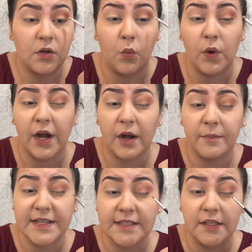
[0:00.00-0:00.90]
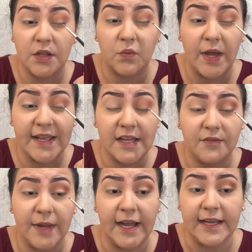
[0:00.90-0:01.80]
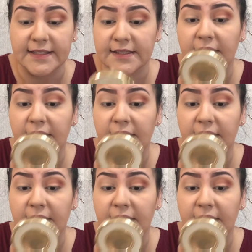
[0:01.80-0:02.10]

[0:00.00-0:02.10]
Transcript: where basically the white of my eye is